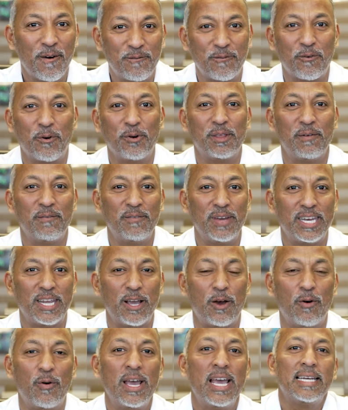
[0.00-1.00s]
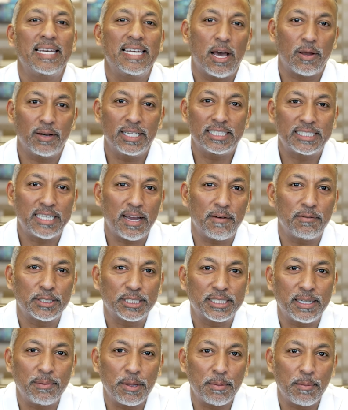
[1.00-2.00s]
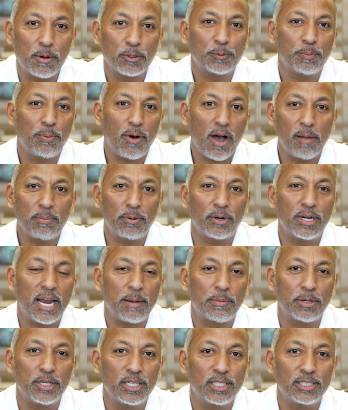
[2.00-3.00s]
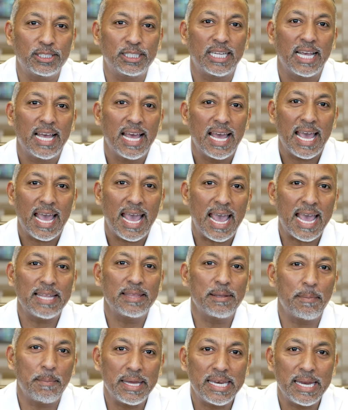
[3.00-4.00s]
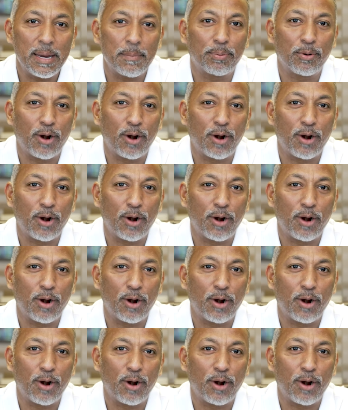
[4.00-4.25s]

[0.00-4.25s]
for the video. Now, let's cover some of the most popular neighborhoods and the median